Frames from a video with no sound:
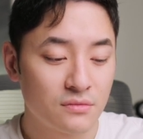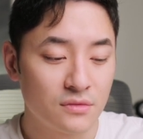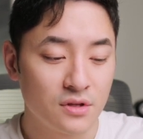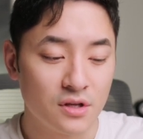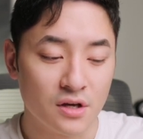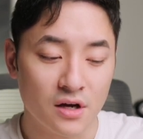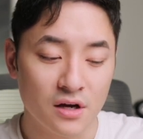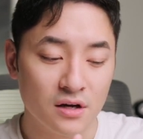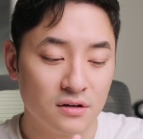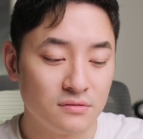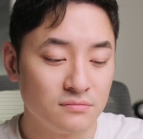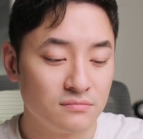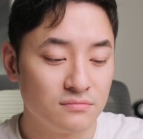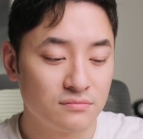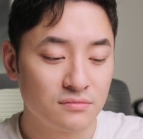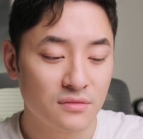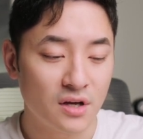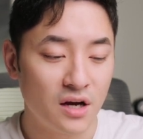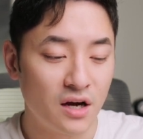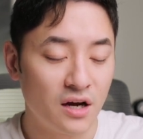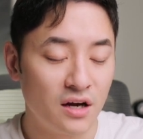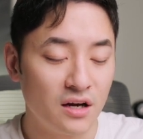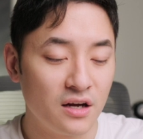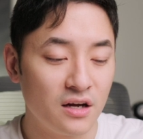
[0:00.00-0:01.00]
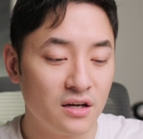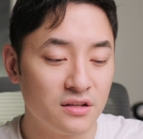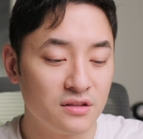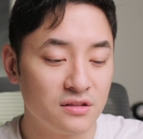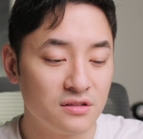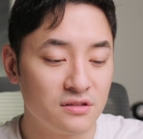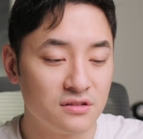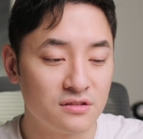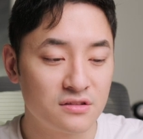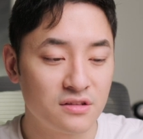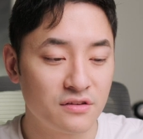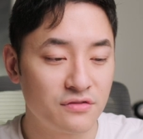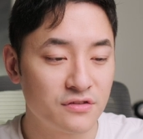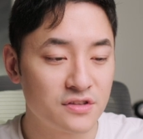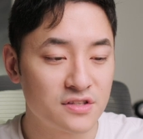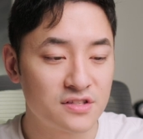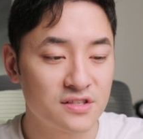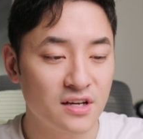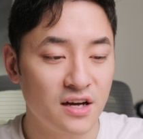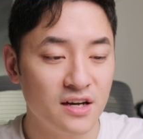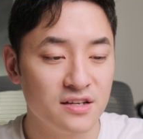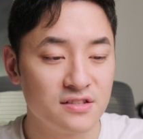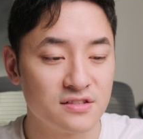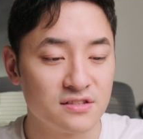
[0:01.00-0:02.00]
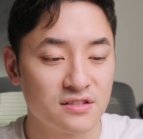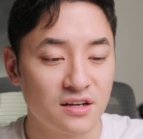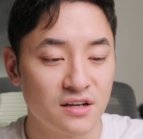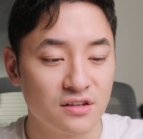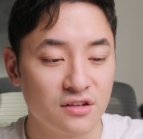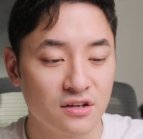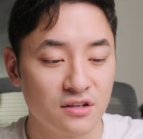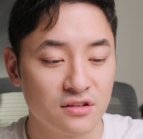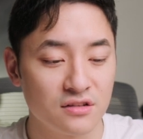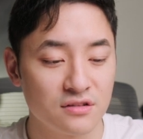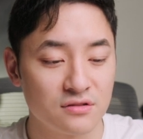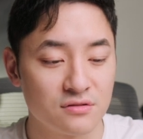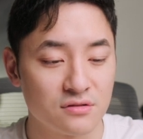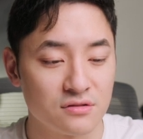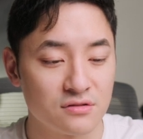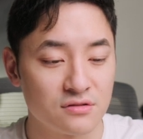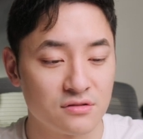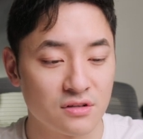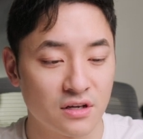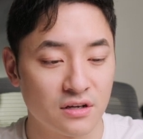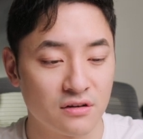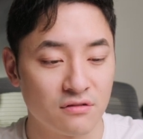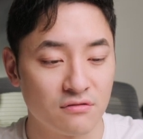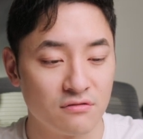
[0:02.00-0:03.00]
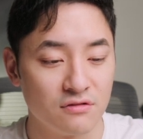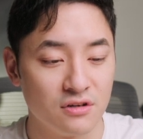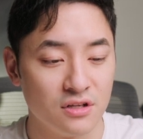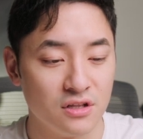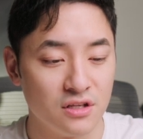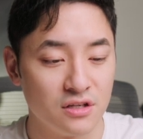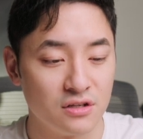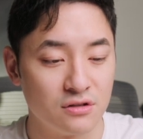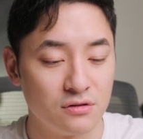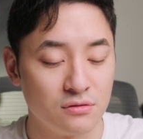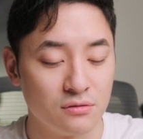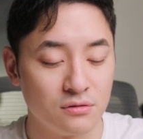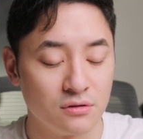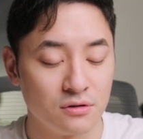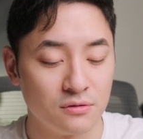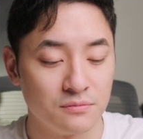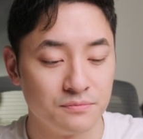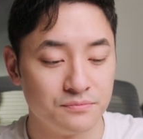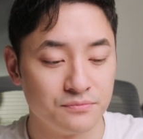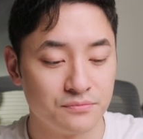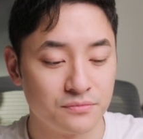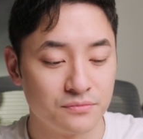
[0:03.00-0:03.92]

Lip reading: Yeah, and then the different sizes. I thought this was like really cool.